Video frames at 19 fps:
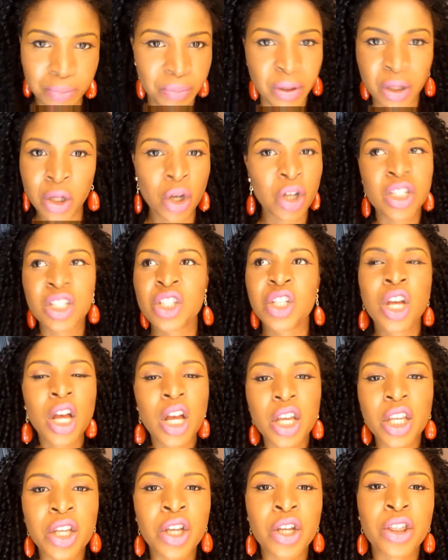Because
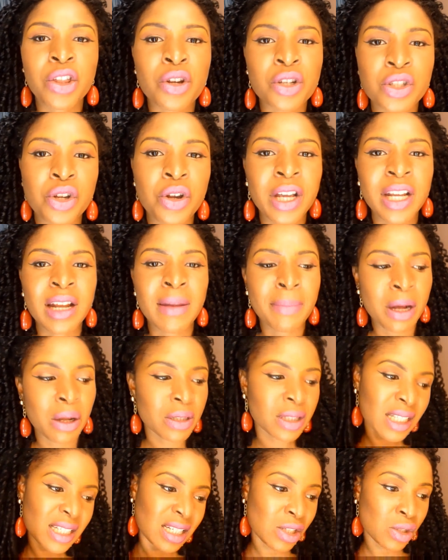you're talking
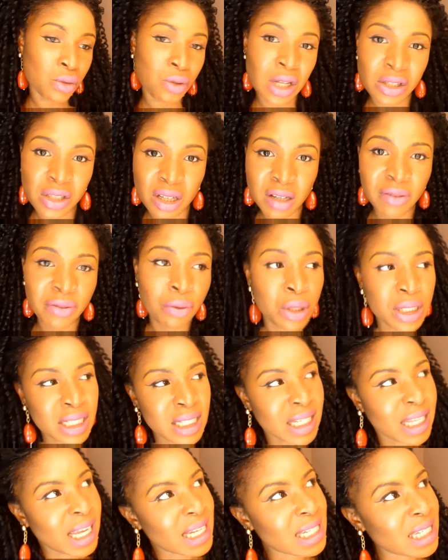about, this is
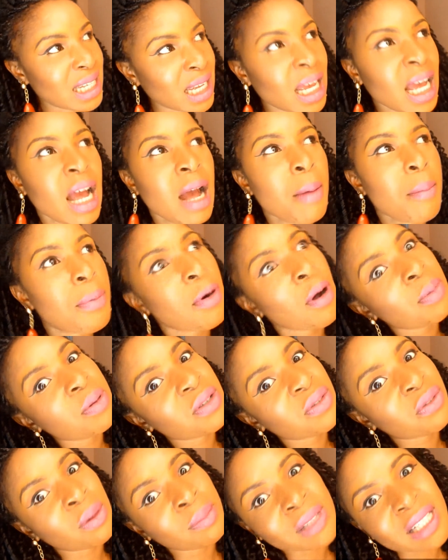2014, getting
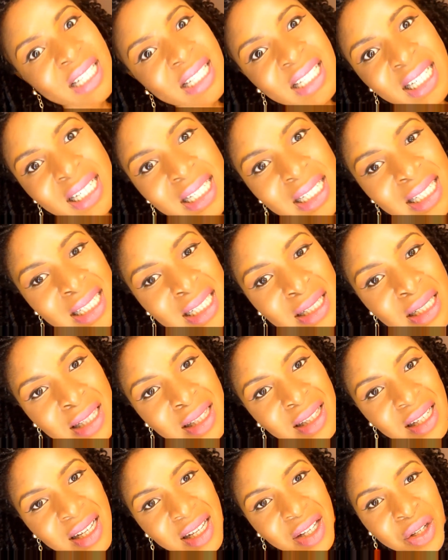props from the 60s,
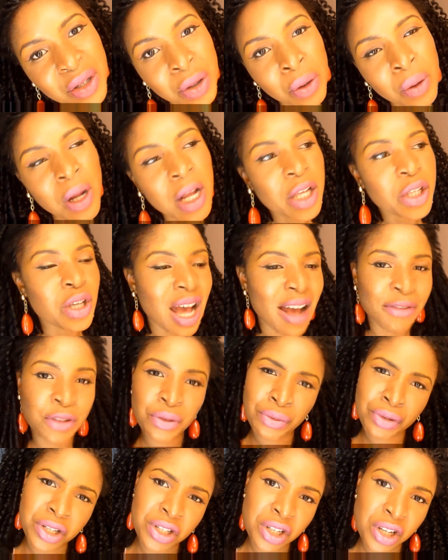you know, you have
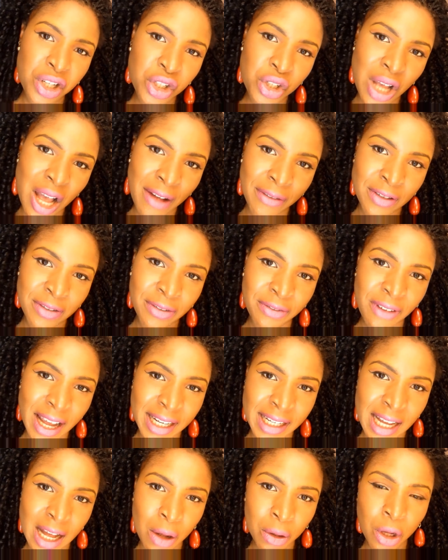to research, you have to
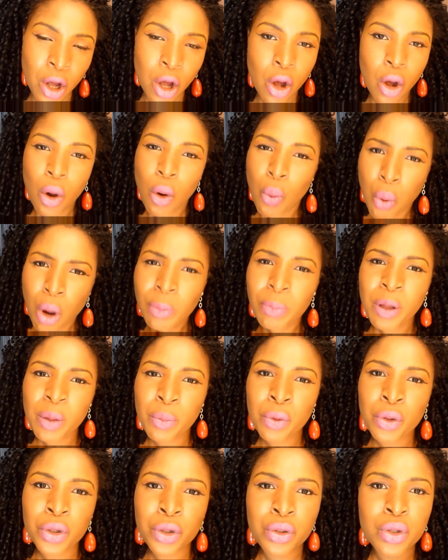find out what
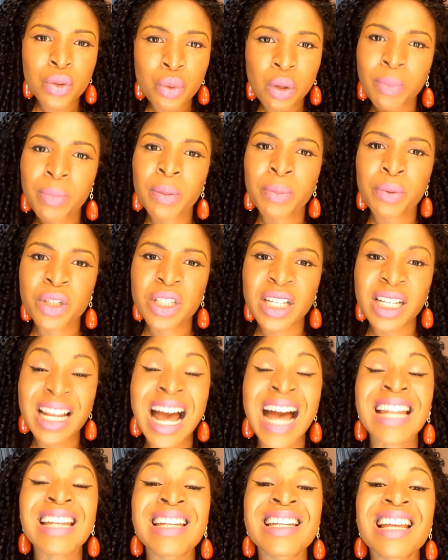people used, what people did.
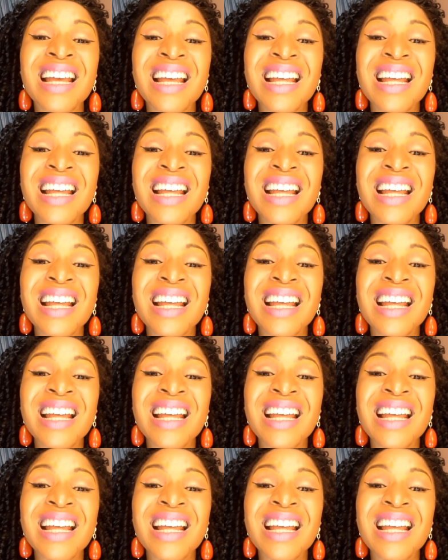And